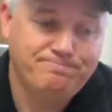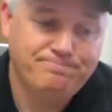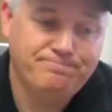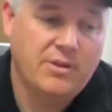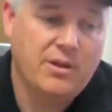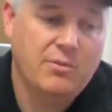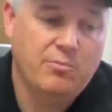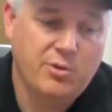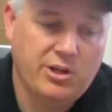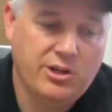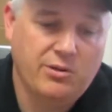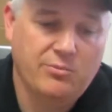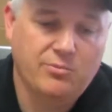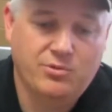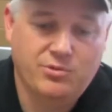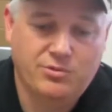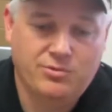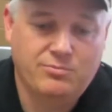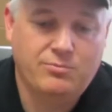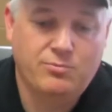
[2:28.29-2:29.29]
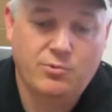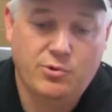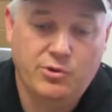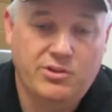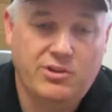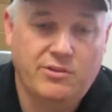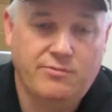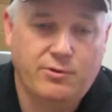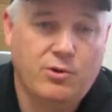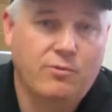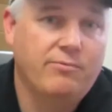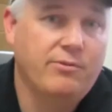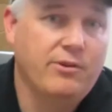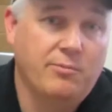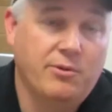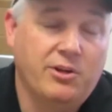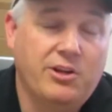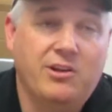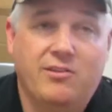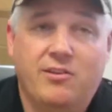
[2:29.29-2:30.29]
it becomes really difficult for them
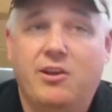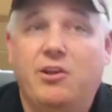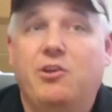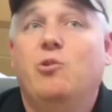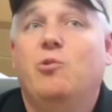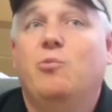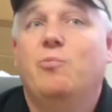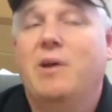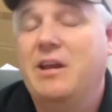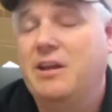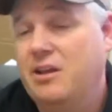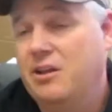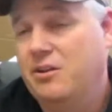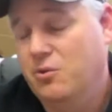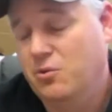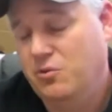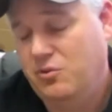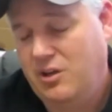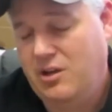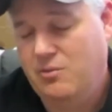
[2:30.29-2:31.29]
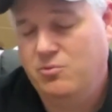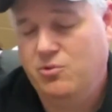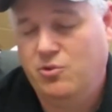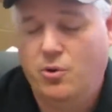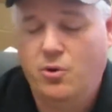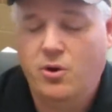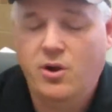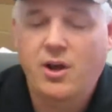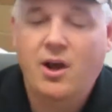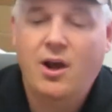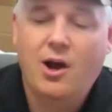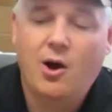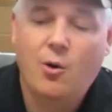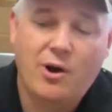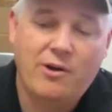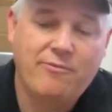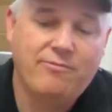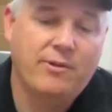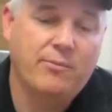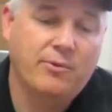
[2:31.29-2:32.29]
to continue making those games. So a
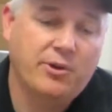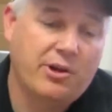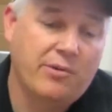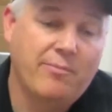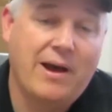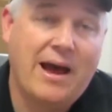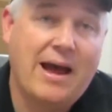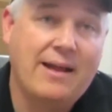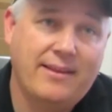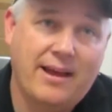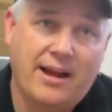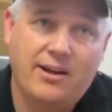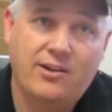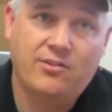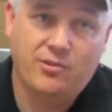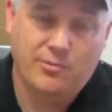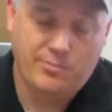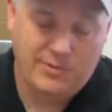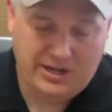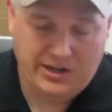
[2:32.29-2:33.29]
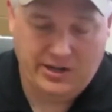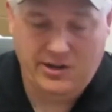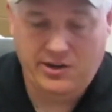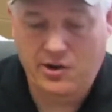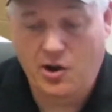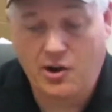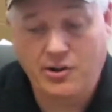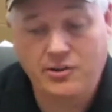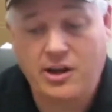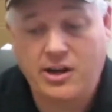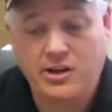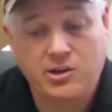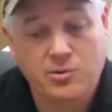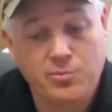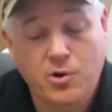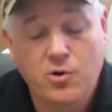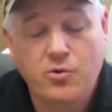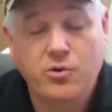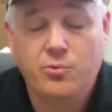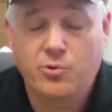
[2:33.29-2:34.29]
way for them to combat that is to make it an online
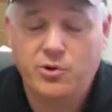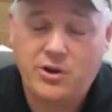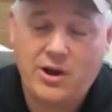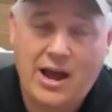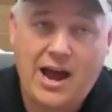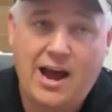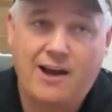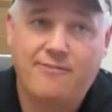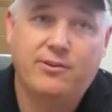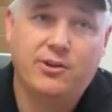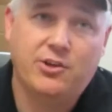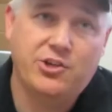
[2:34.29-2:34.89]
component where you have to